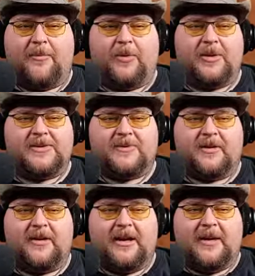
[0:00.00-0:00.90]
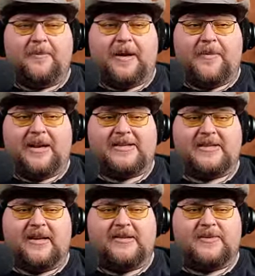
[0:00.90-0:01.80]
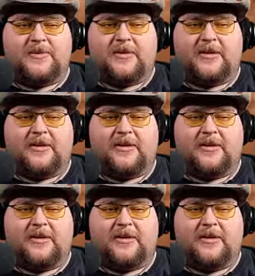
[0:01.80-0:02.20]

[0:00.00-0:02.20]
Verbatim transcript: The boys were, my sons were